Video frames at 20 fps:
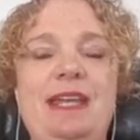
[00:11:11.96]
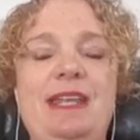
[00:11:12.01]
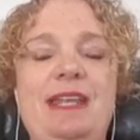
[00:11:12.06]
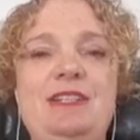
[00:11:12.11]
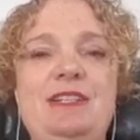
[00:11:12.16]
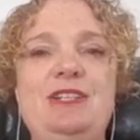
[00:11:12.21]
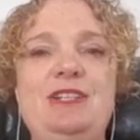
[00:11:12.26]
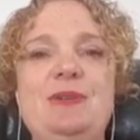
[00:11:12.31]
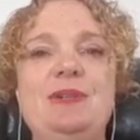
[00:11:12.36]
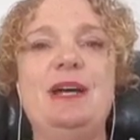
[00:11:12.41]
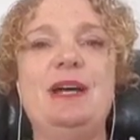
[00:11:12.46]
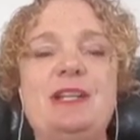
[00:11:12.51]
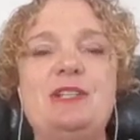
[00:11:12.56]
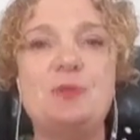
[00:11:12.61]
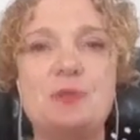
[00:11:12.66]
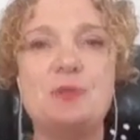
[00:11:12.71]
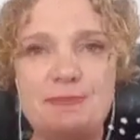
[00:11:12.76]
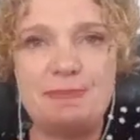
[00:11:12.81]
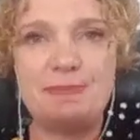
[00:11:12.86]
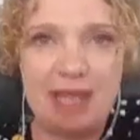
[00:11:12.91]
you and I
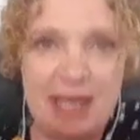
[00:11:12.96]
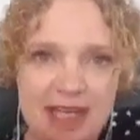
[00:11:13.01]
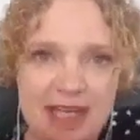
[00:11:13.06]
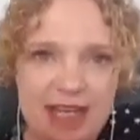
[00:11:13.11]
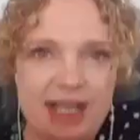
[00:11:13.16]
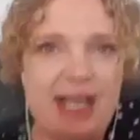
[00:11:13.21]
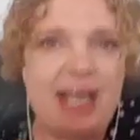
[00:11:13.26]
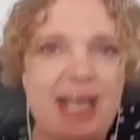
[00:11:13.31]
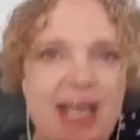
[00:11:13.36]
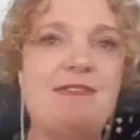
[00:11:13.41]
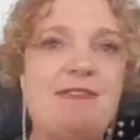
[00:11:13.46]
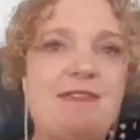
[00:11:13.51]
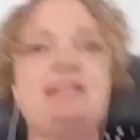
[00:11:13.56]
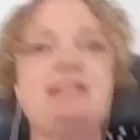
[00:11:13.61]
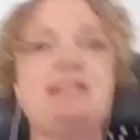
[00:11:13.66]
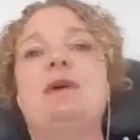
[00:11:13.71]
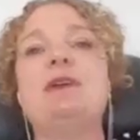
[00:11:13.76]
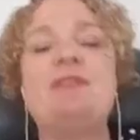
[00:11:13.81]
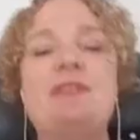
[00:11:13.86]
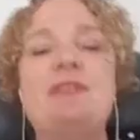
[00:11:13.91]
talked about having
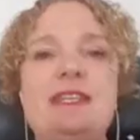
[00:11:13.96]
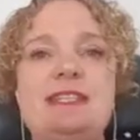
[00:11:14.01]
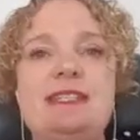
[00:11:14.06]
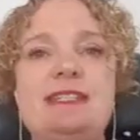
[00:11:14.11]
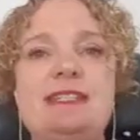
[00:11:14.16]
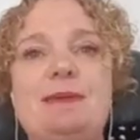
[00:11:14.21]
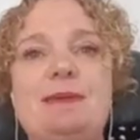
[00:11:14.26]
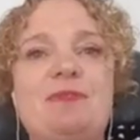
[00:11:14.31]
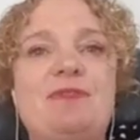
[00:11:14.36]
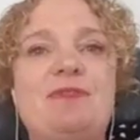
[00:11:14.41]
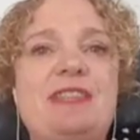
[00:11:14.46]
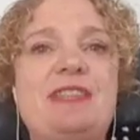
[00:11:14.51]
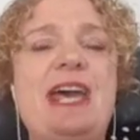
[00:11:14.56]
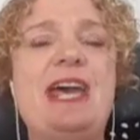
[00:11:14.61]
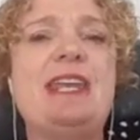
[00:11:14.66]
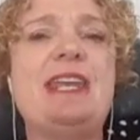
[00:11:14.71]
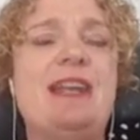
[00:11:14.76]
someone for this and someone for that.